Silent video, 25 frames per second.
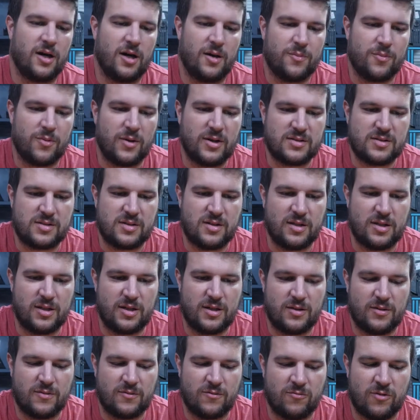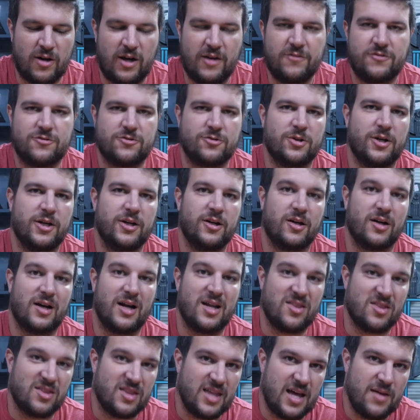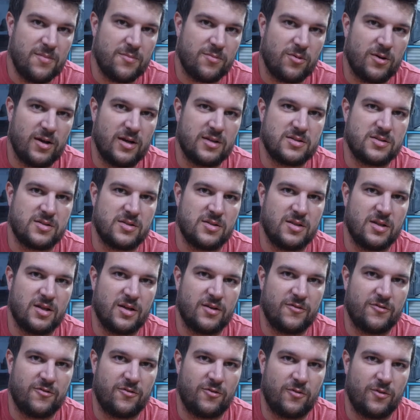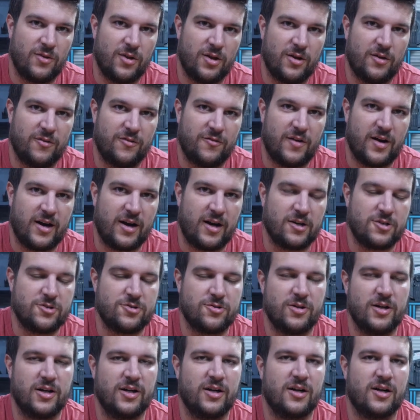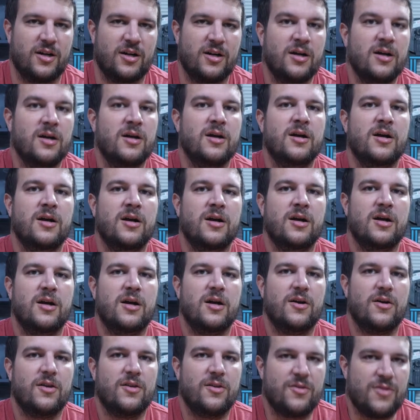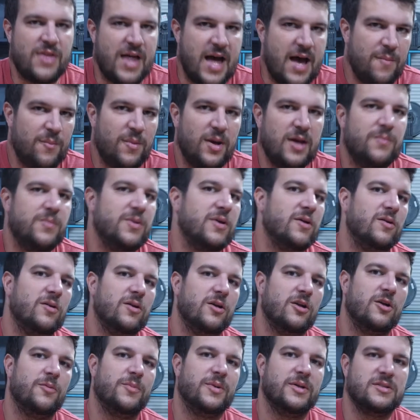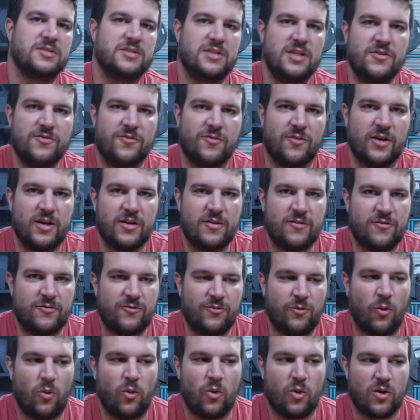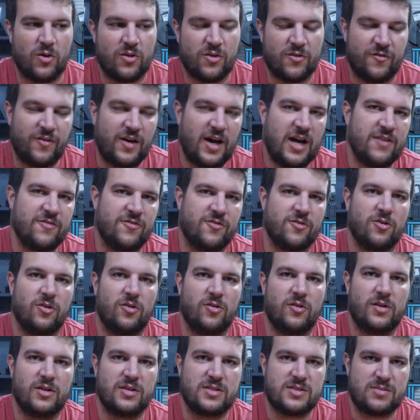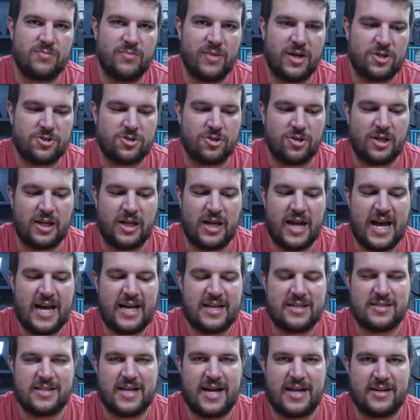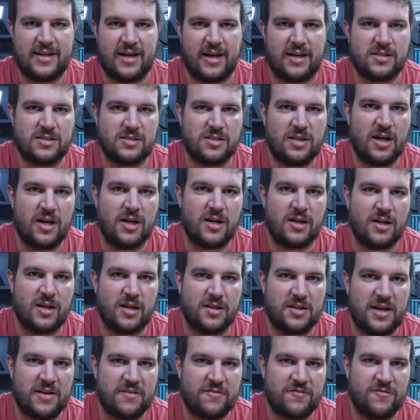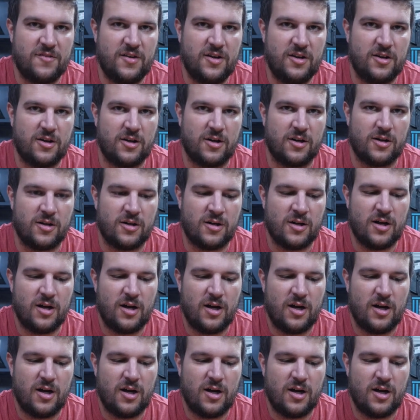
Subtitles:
press the rev trigger and then press the fire trigger, that might be a little bit different for the 5-year-old to make sure he has that dexterity and that finger